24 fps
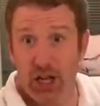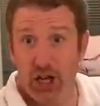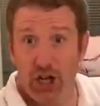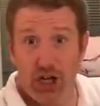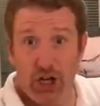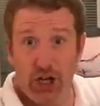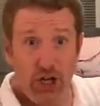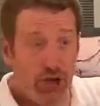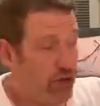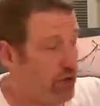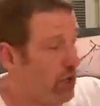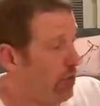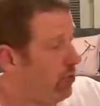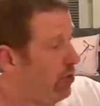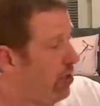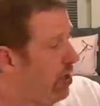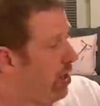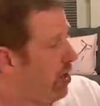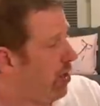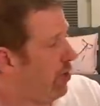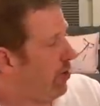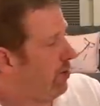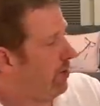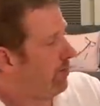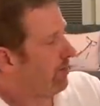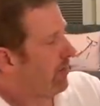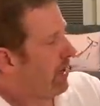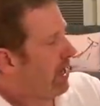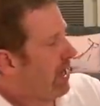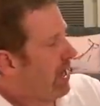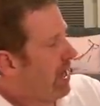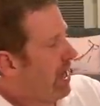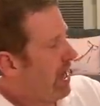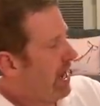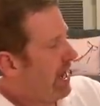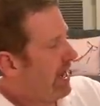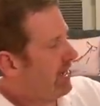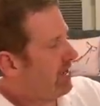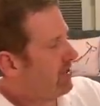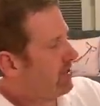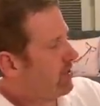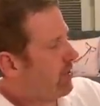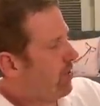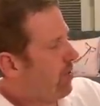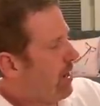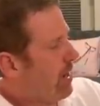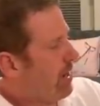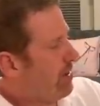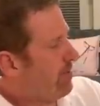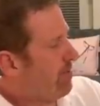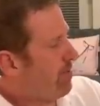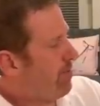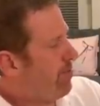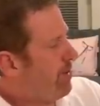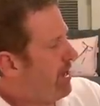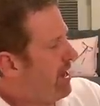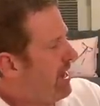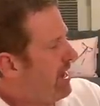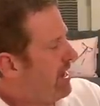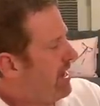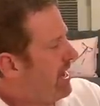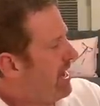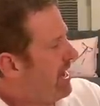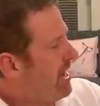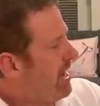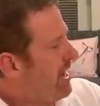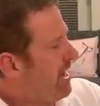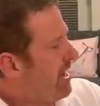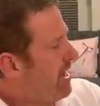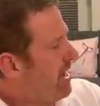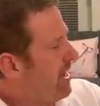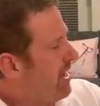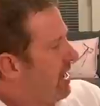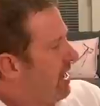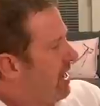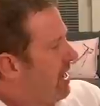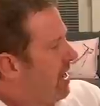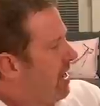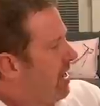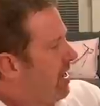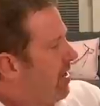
You don't know? It's quite big here.